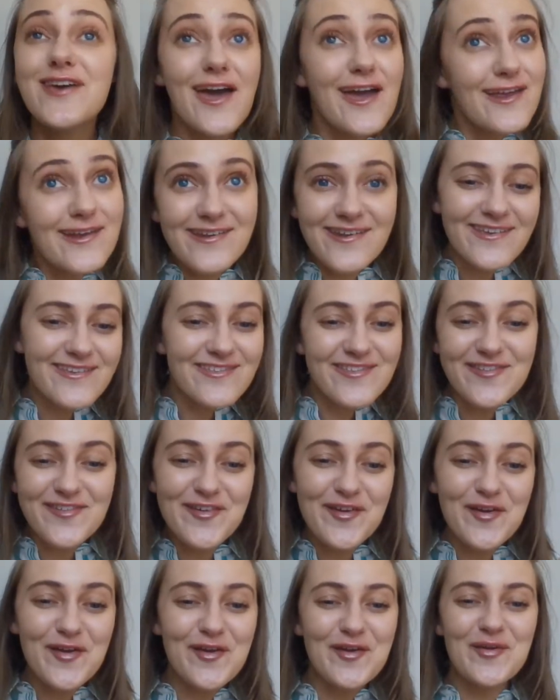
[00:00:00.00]

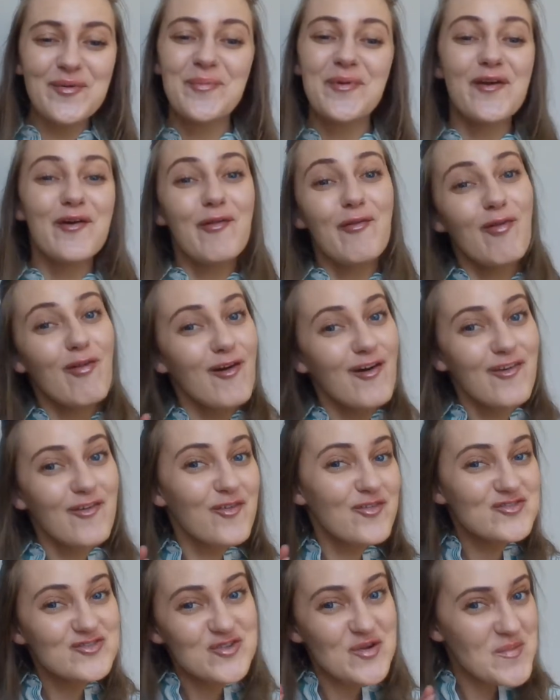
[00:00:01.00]
tendency to be a
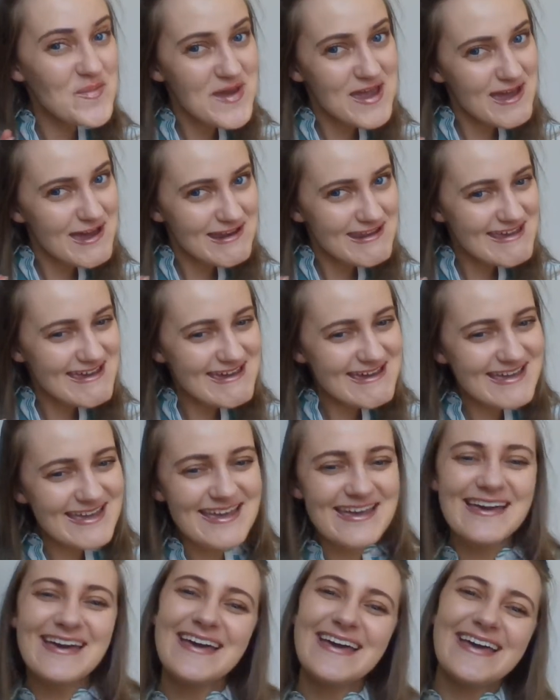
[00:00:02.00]
little dramatic,